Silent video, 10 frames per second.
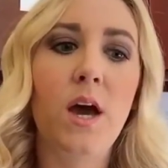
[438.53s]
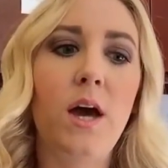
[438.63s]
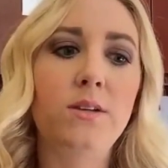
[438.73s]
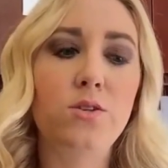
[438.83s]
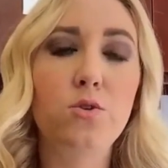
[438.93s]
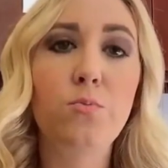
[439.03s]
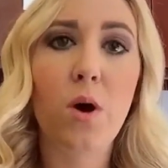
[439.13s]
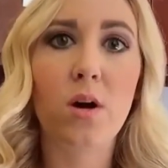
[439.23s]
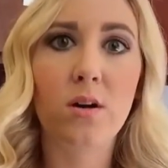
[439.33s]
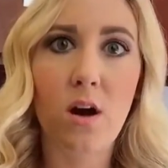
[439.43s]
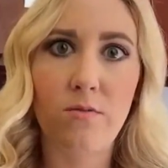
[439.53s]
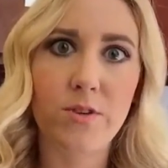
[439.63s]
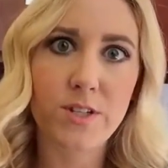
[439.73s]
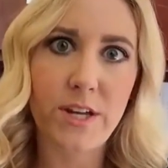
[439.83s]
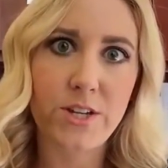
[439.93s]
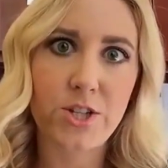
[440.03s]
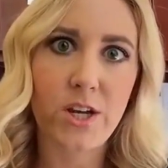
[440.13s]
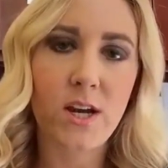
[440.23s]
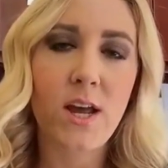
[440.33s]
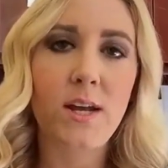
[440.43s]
a two-part conversation,